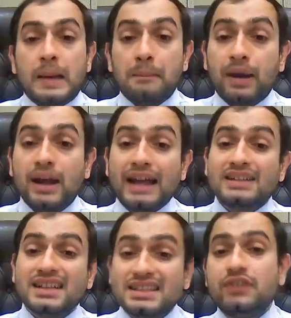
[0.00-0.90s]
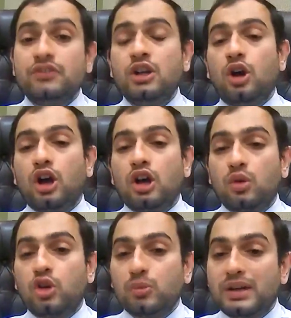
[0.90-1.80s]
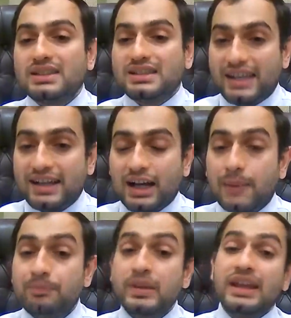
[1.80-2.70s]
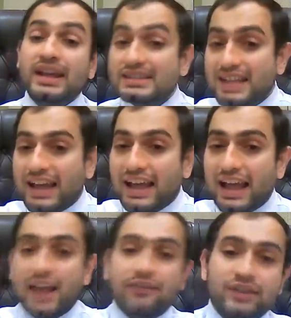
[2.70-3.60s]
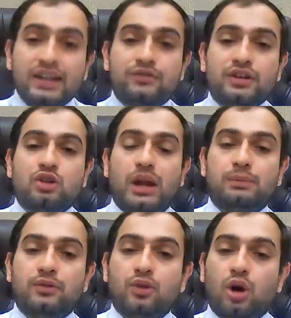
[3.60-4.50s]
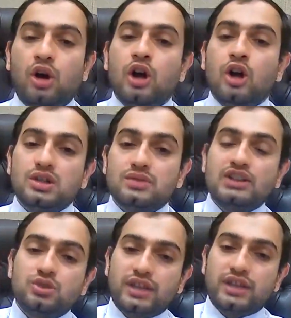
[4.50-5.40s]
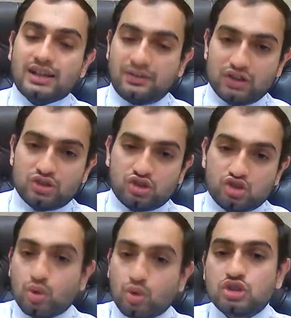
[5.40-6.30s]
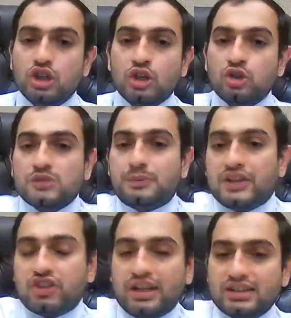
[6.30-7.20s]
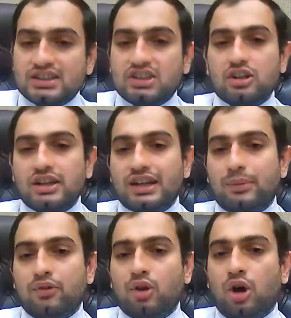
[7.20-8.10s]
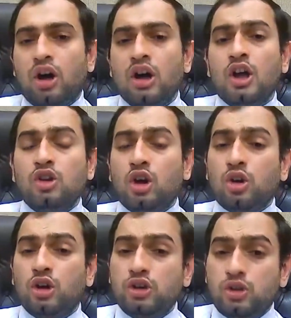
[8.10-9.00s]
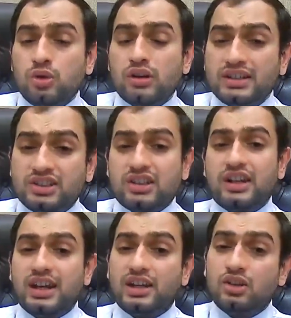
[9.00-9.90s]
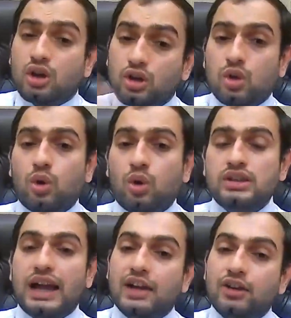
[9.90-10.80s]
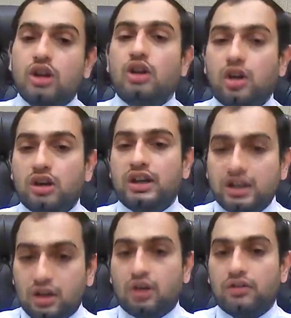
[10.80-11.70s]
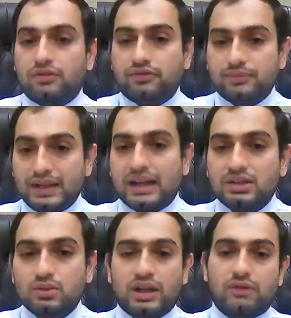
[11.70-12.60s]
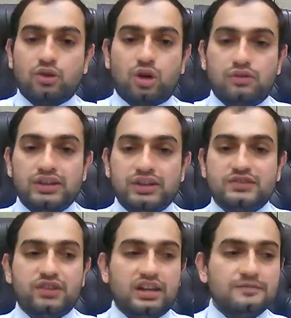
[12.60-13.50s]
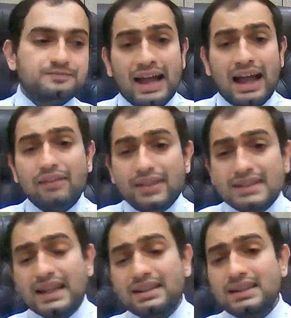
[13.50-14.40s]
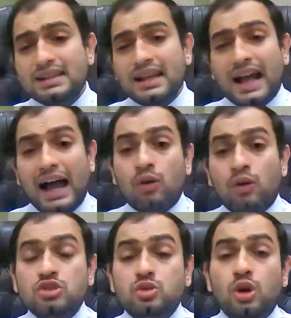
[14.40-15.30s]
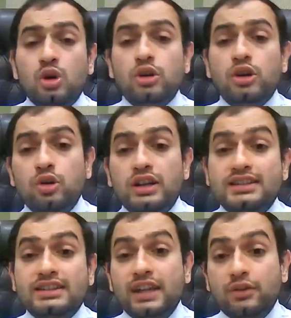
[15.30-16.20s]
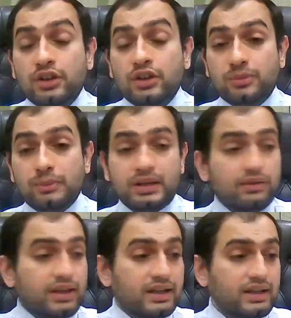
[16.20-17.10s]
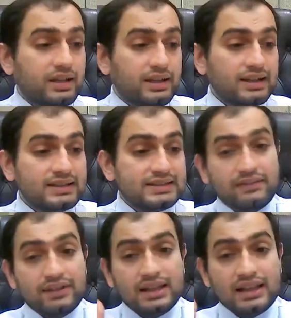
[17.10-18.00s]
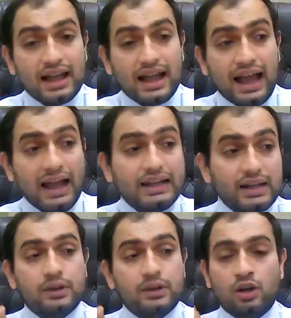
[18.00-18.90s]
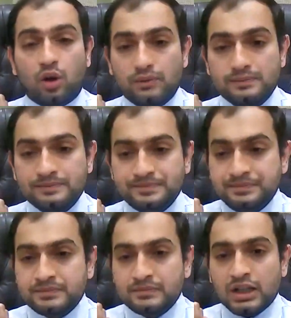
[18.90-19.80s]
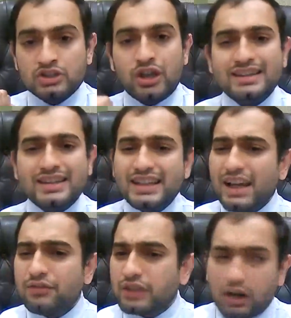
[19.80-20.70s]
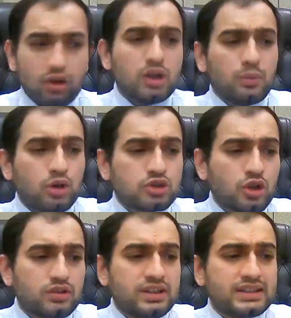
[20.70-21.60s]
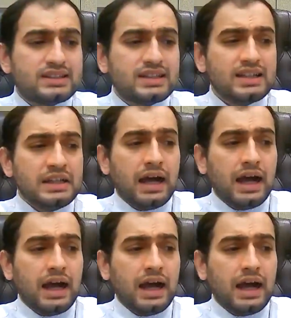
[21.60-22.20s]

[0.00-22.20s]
but as a civil lawyer, what you must take up is every different type of law. Because once you choose to specialize in a certain type of law, you're going to restrain your growth and your learning curve. That is what I would always feel. Having said this, I was told today to distinguish between civil and criminal law. So I think I've covered most of these